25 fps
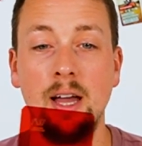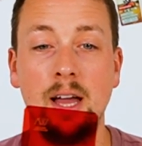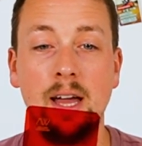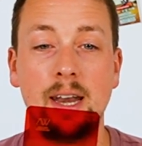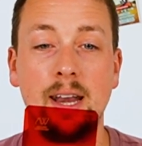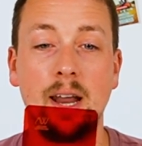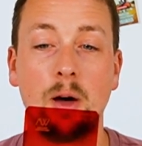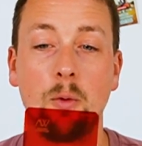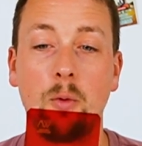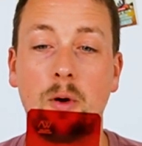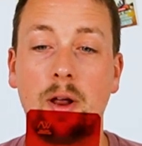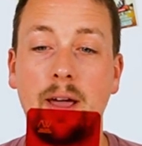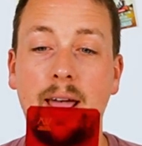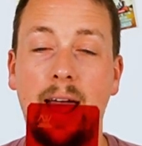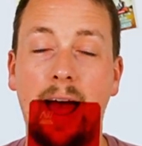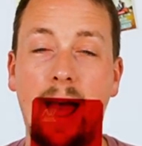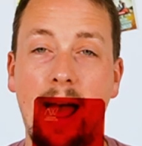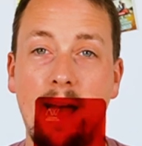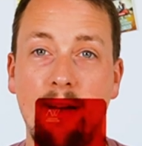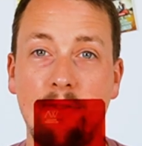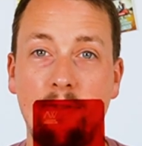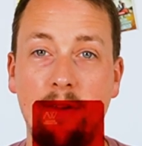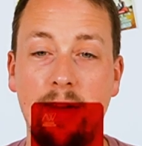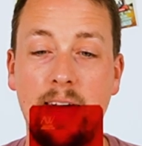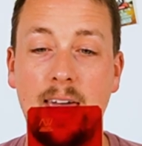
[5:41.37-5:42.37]
Now, what I
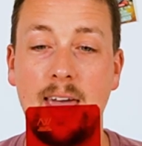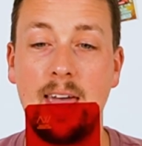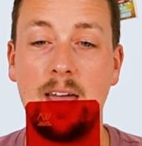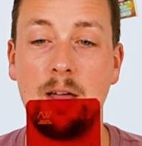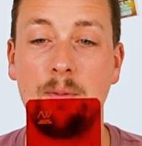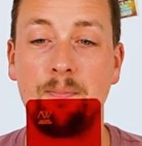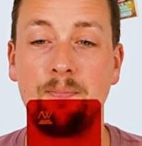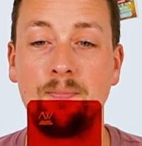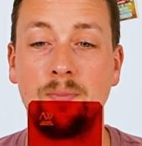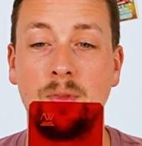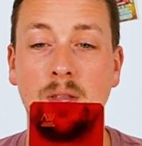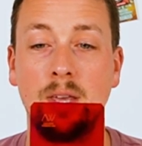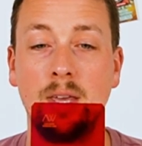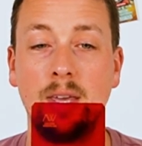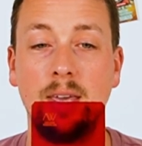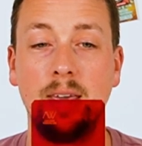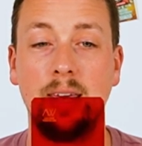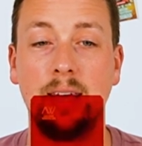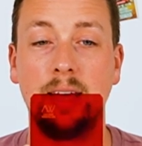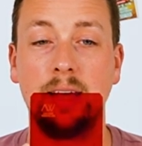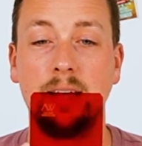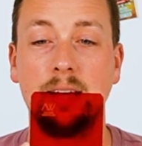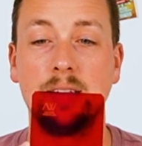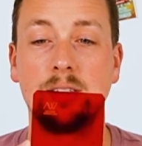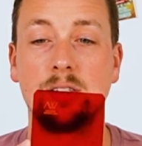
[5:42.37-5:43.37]
have here
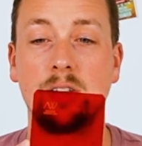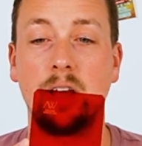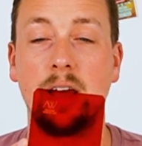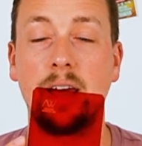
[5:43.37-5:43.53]
is